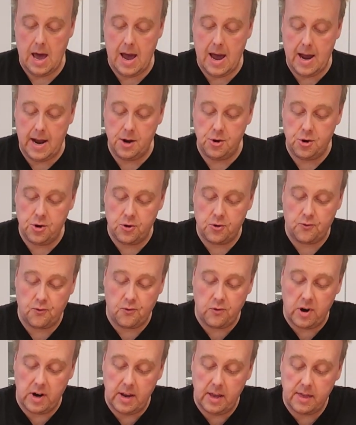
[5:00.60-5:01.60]
and just
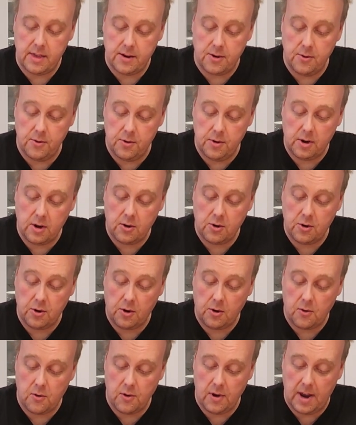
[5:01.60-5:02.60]
run it through to
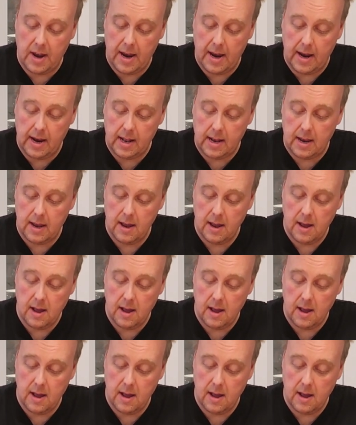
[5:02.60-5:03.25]
create